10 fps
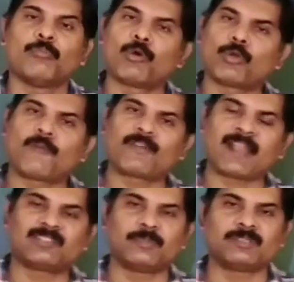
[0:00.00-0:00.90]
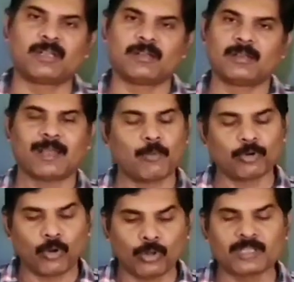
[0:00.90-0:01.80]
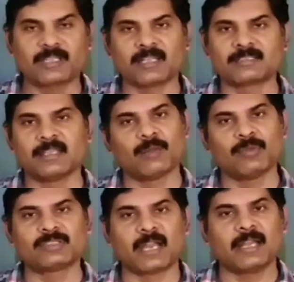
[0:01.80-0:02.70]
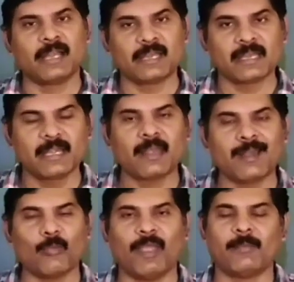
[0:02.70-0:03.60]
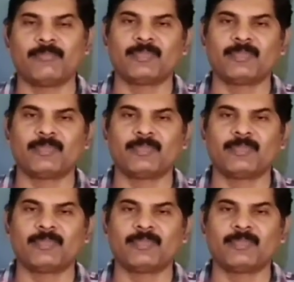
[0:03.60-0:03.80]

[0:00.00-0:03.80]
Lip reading: mode of transmission, about all the things there we studied in a detailed way.